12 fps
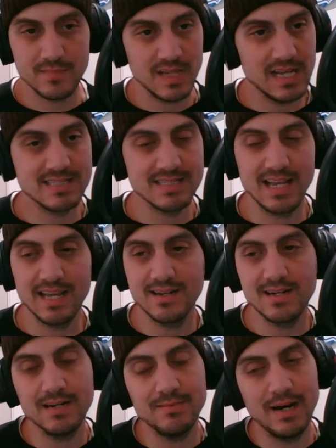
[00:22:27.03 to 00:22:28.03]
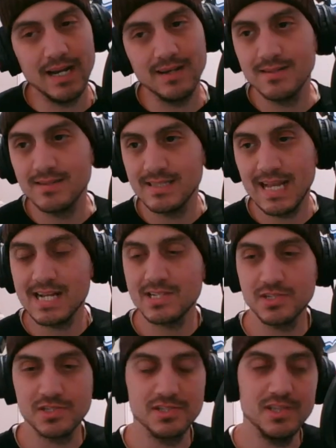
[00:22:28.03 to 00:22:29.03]
It's like, come on. That's
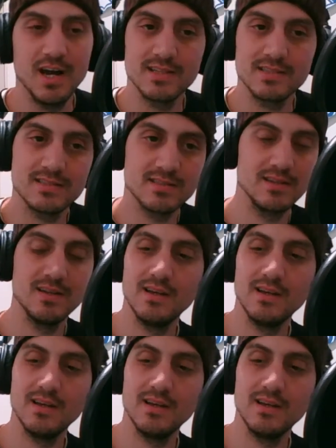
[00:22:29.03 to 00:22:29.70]
just nuts.